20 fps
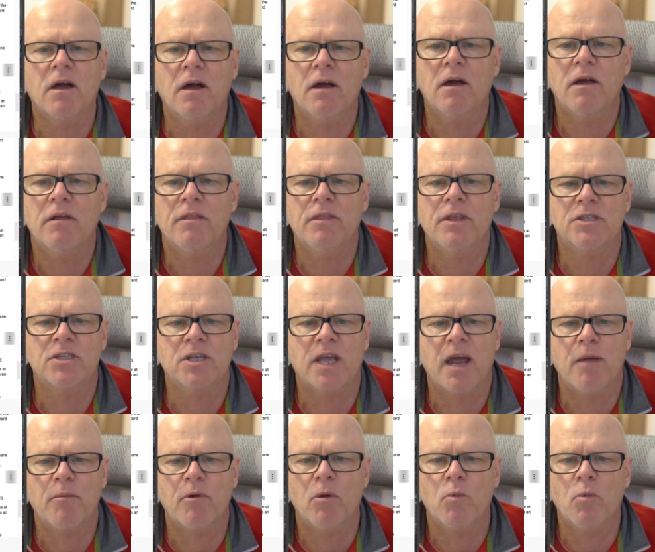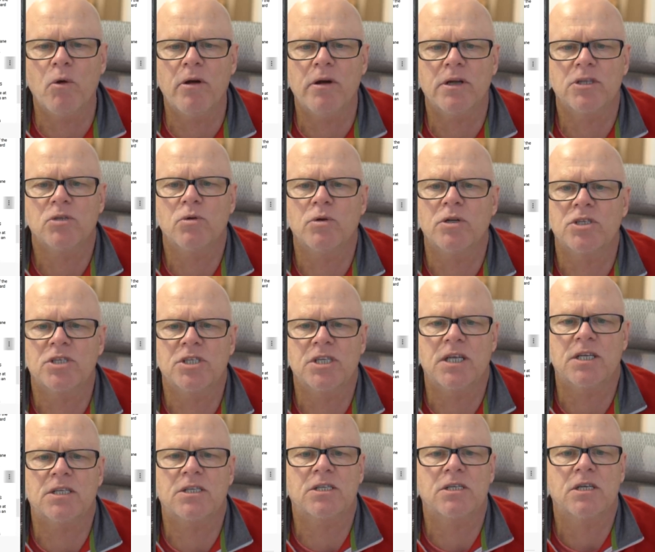this camera and where it sort of
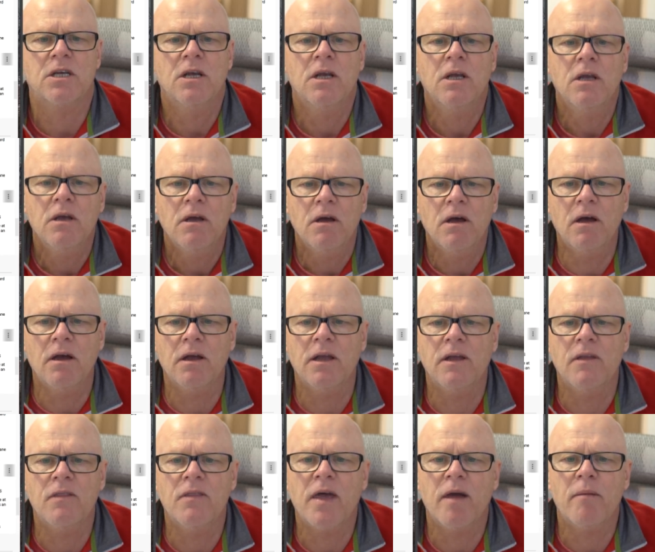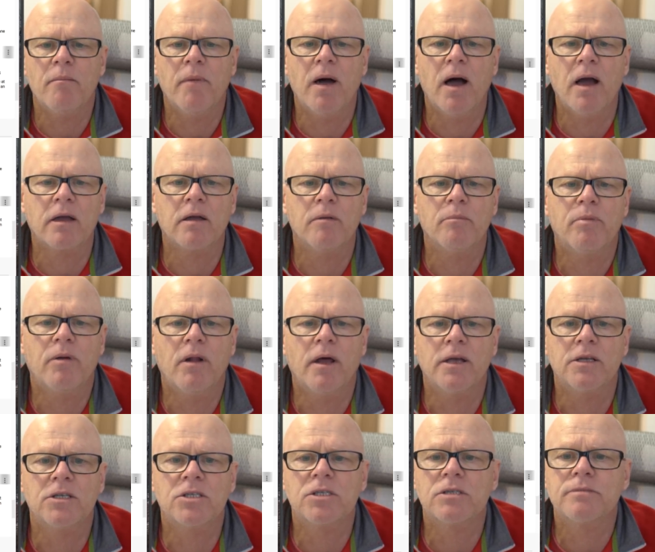sits in that
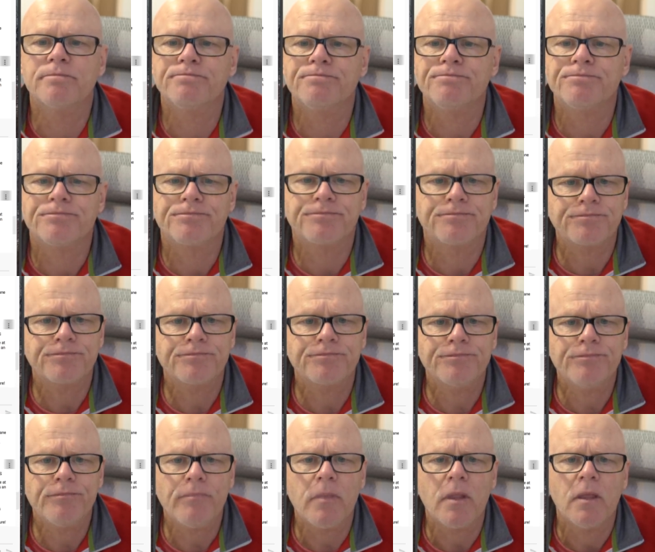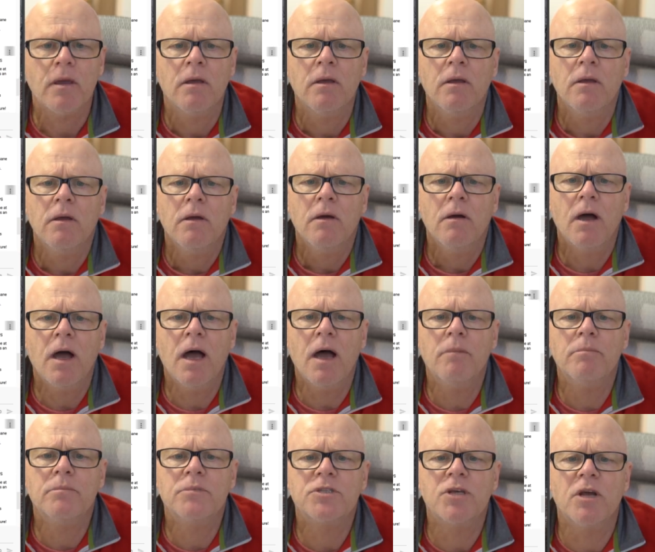marketplace.
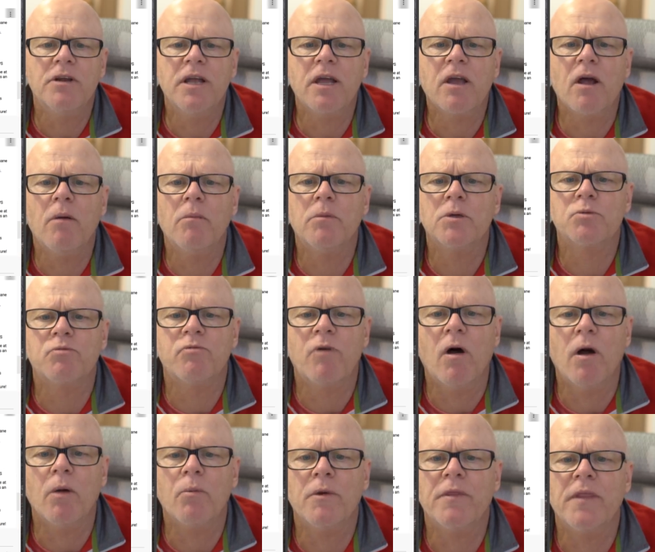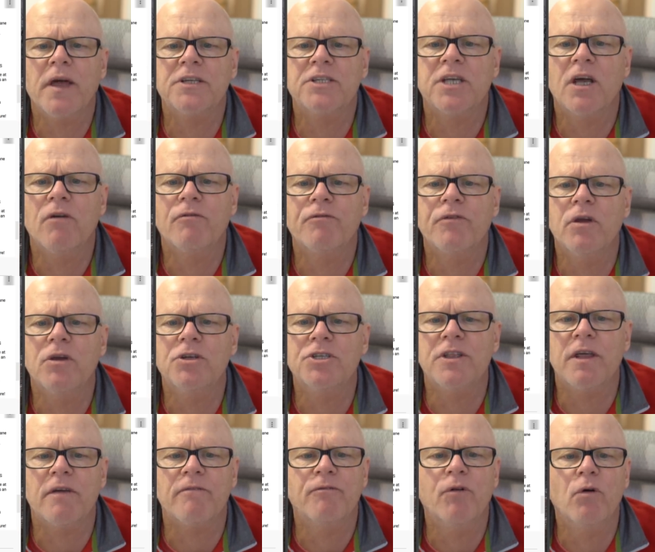So Nikon was right when they tell Fuji
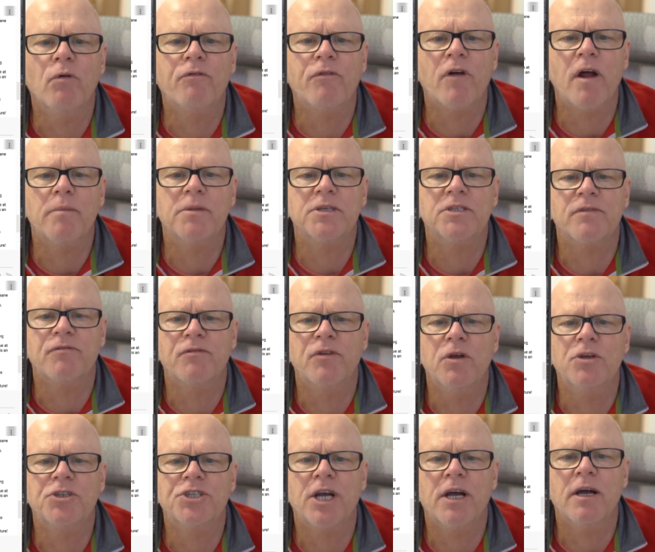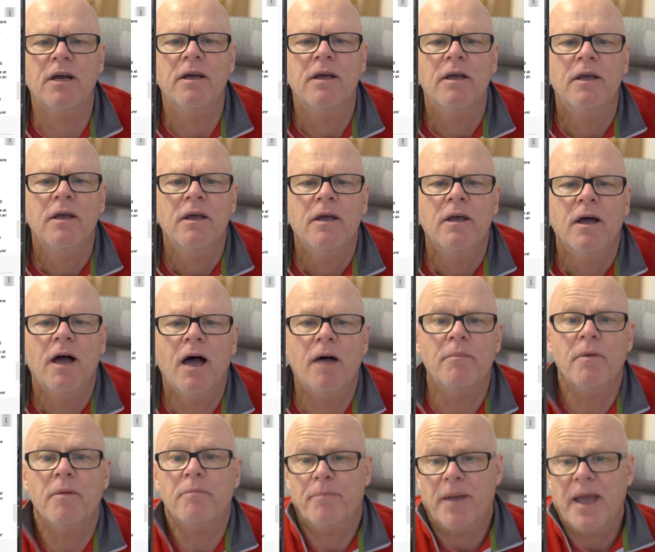that full frame is the future.
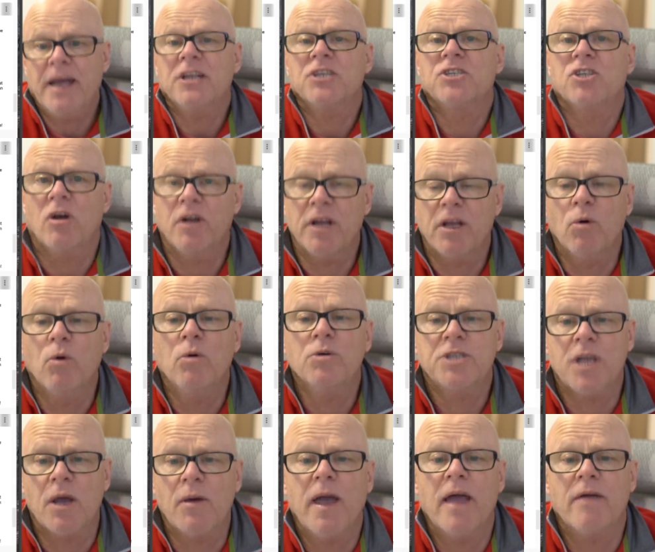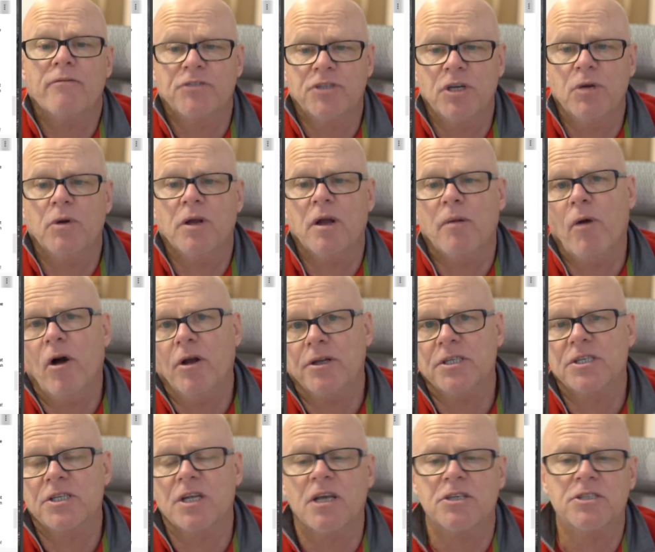Panasonic also have too, and I might
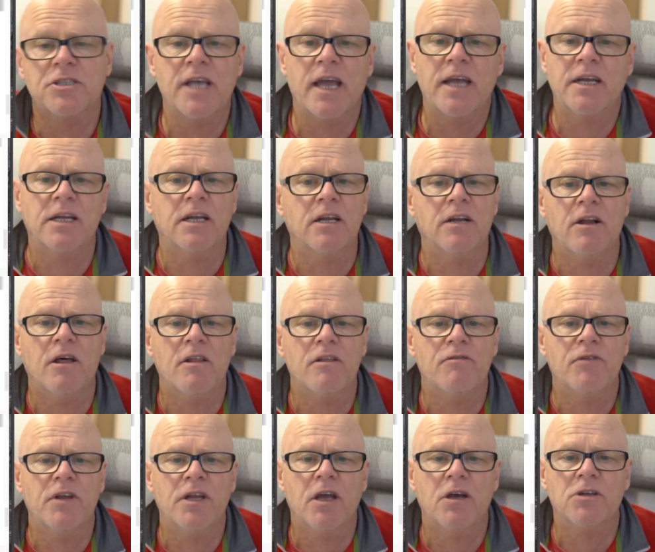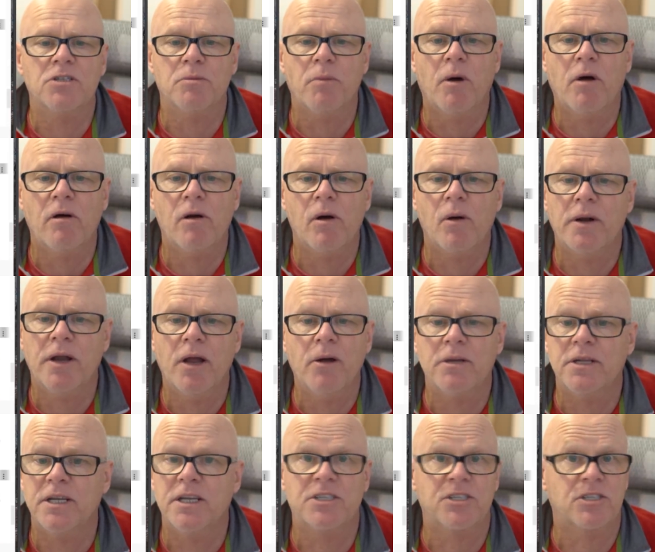discuss that in another video tomorrow. I know
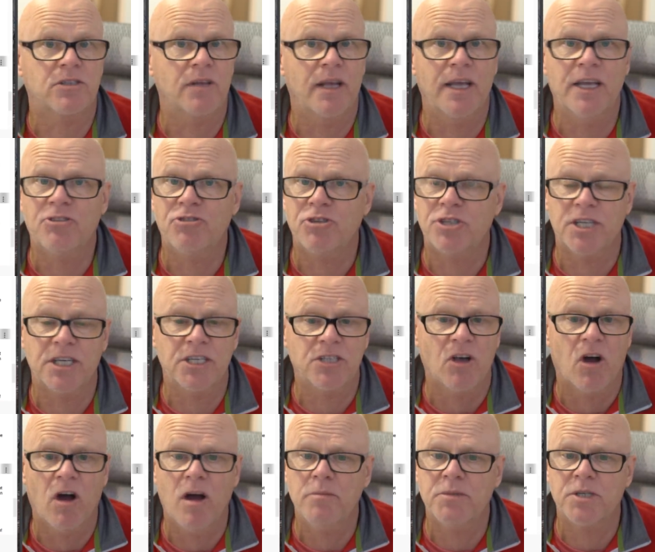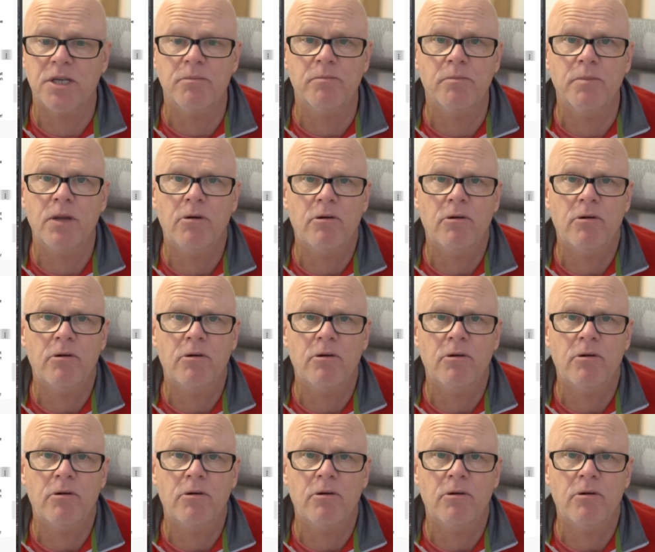it's interesting times in